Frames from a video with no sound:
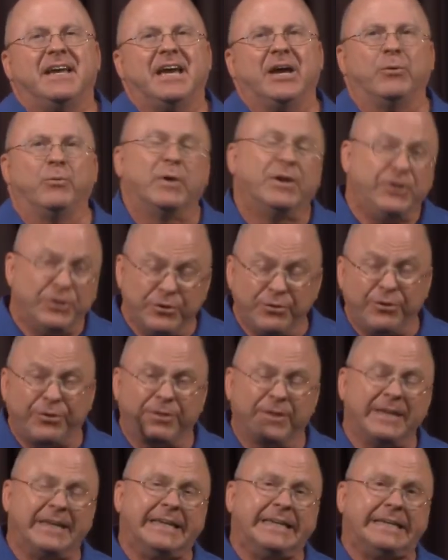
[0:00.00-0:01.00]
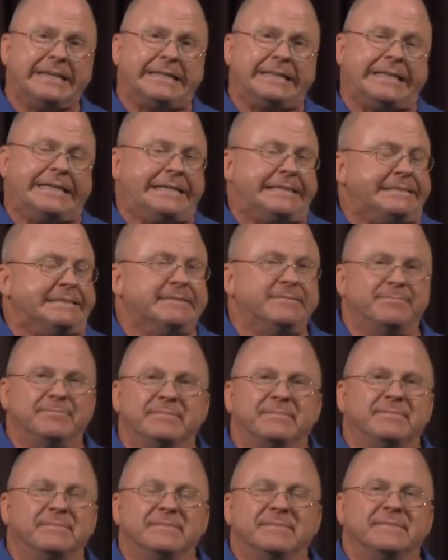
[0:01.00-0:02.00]
And when you think that
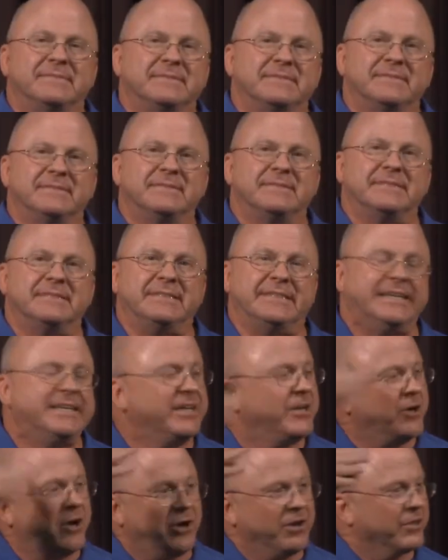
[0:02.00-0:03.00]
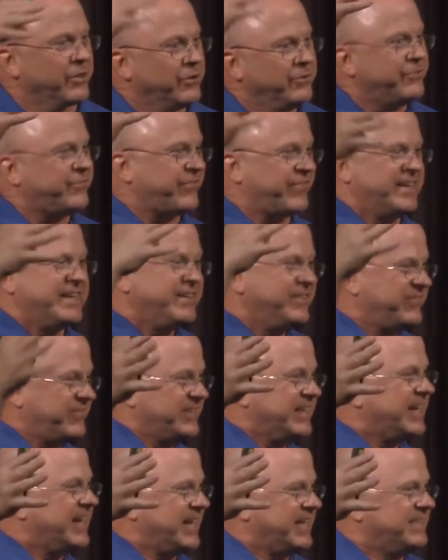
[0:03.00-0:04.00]
getting all those things
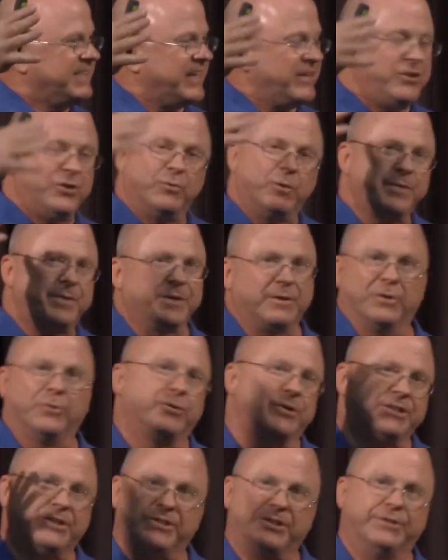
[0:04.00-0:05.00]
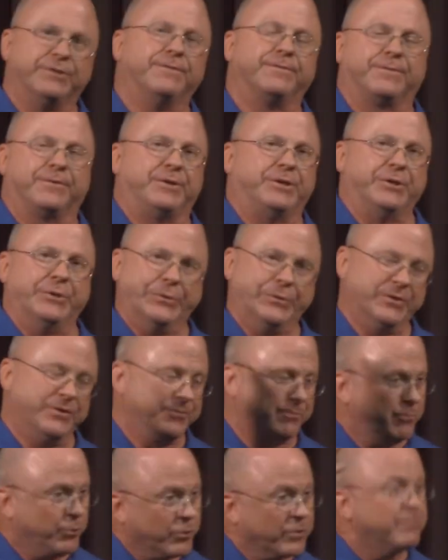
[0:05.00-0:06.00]
done that you want the Lord to do for you
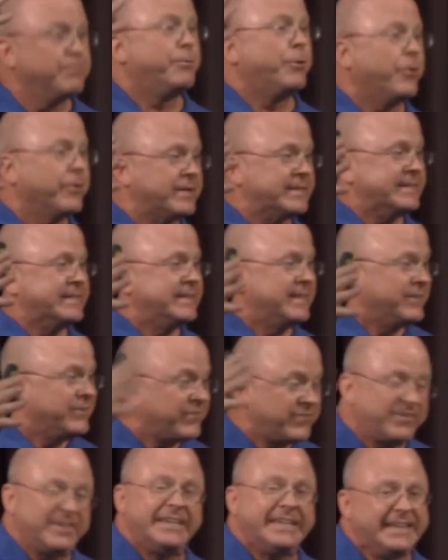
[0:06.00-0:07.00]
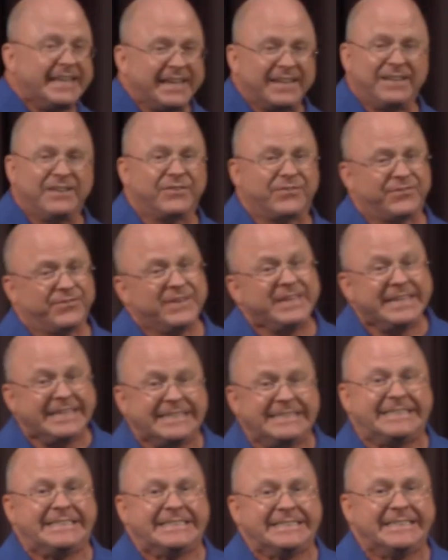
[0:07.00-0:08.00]
is more important than sitting at His
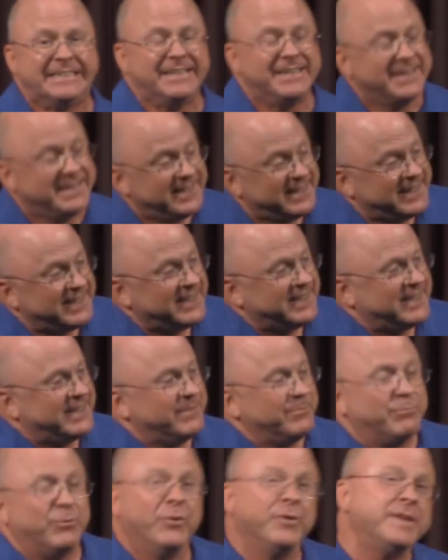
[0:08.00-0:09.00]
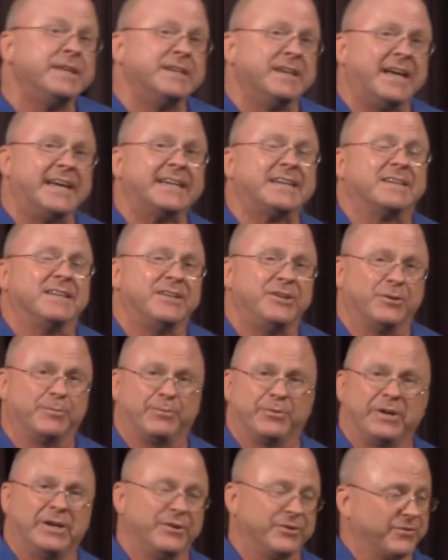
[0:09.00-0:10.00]
feet, more than likely your
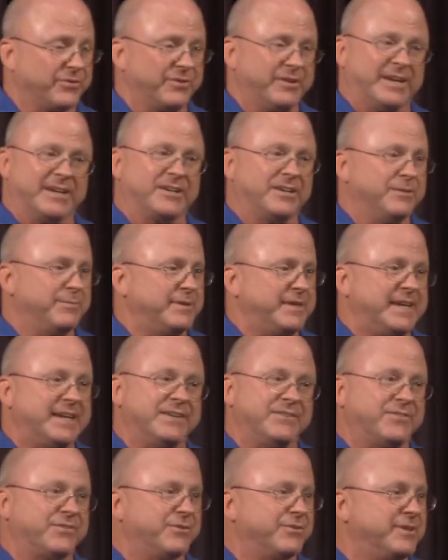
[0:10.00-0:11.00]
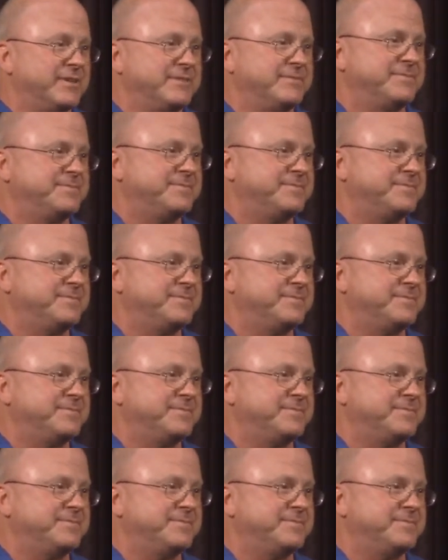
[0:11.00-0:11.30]
prayers are not going to be answered.